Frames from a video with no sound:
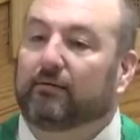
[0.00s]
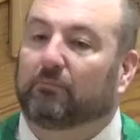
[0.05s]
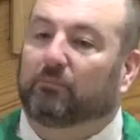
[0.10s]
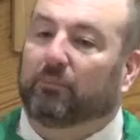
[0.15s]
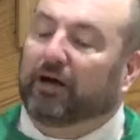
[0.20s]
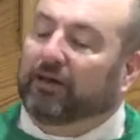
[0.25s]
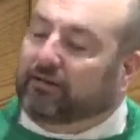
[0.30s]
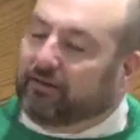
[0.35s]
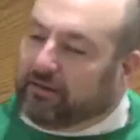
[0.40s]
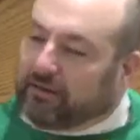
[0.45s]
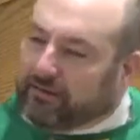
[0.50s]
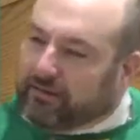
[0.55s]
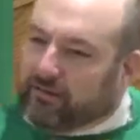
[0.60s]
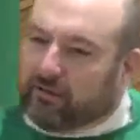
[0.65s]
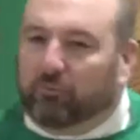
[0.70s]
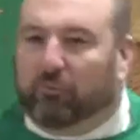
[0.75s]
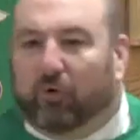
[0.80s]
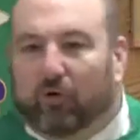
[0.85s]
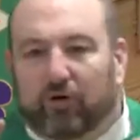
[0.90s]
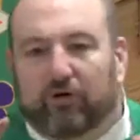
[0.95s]
But the
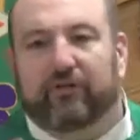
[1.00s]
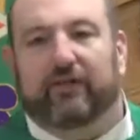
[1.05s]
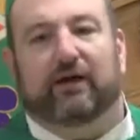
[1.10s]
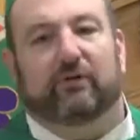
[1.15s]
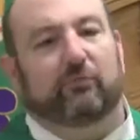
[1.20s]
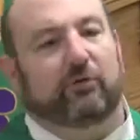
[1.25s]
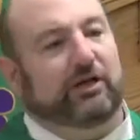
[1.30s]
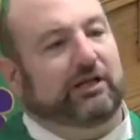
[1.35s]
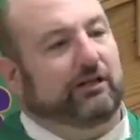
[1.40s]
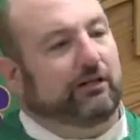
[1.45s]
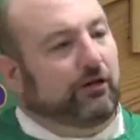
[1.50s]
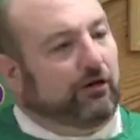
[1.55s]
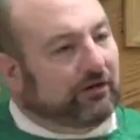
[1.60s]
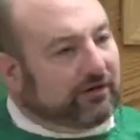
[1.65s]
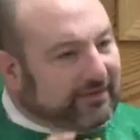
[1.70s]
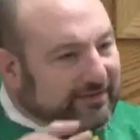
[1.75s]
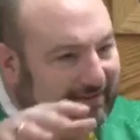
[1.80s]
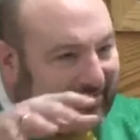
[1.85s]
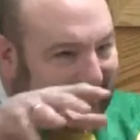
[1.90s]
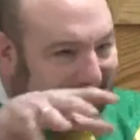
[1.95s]
more that we
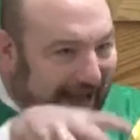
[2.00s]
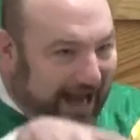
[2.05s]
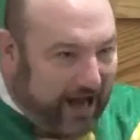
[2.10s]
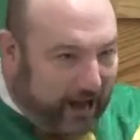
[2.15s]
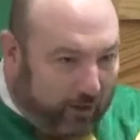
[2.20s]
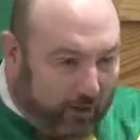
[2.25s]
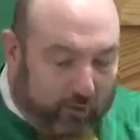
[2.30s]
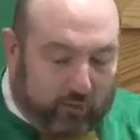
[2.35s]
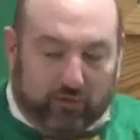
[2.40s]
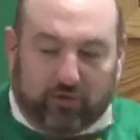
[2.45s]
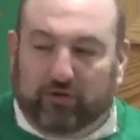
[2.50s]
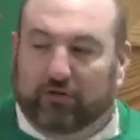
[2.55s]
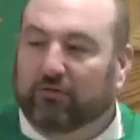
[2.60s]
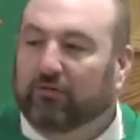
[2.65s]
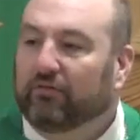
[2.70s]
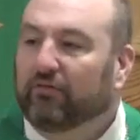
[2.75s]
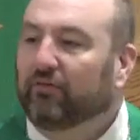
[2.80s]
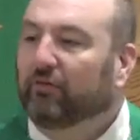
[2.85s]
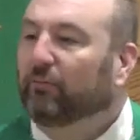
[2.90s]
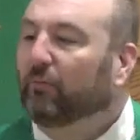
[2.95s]
look down,
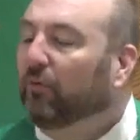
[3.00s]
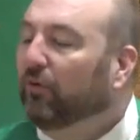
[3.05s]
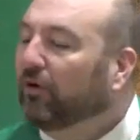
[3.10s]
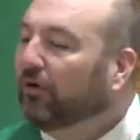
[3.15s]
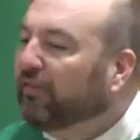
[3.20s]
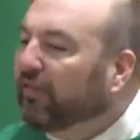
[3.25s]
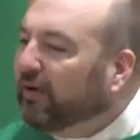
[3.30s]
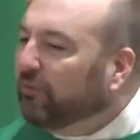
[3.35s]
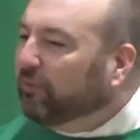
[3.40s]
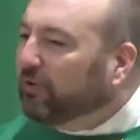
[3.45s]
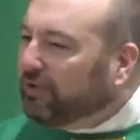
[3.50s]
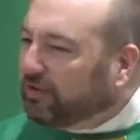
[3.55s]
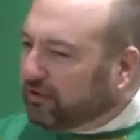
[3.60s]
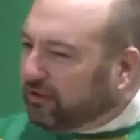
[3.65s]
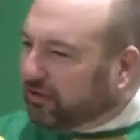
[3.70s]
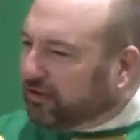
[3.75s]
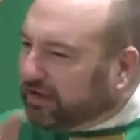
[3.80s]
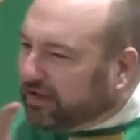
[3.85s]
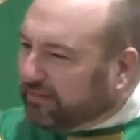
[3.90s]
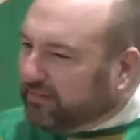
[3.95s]
the more that we
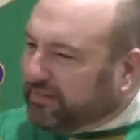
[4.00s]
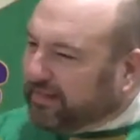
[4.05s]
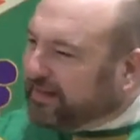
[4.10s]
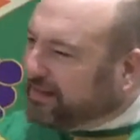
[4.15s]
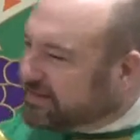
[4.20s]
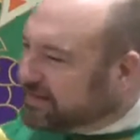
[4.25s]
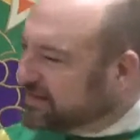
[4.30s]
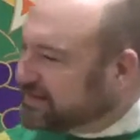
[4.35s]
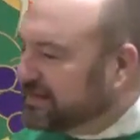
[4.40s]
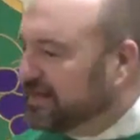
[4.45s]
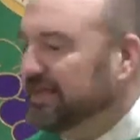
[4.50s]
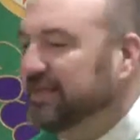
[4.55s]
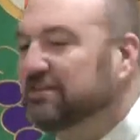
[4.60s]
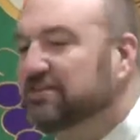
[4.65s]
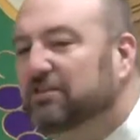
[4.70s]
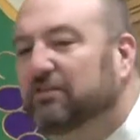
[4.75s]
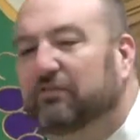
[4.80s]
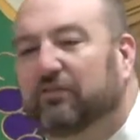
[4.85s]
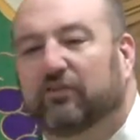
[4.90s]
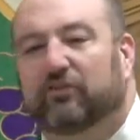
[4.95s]
look at these
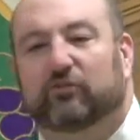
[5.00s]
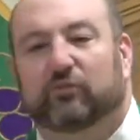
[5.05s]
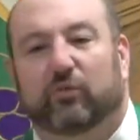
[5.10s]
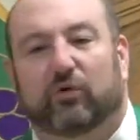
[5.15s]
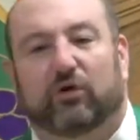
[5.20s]
things of this